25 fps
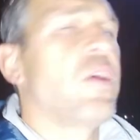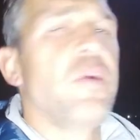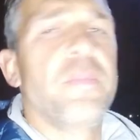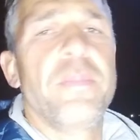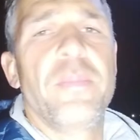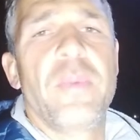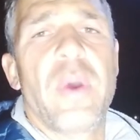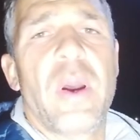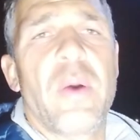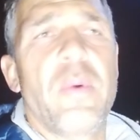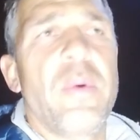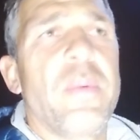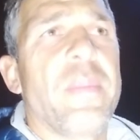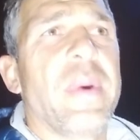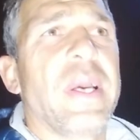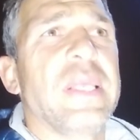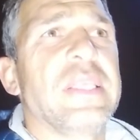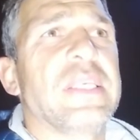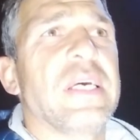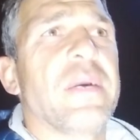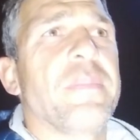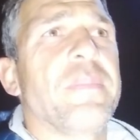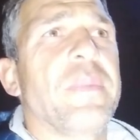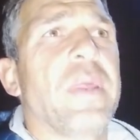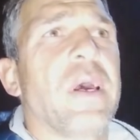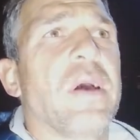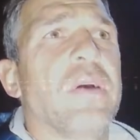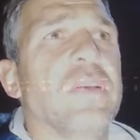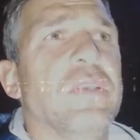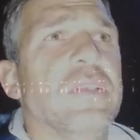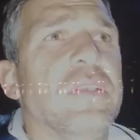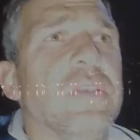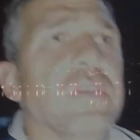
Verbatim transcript: you, how we bite up now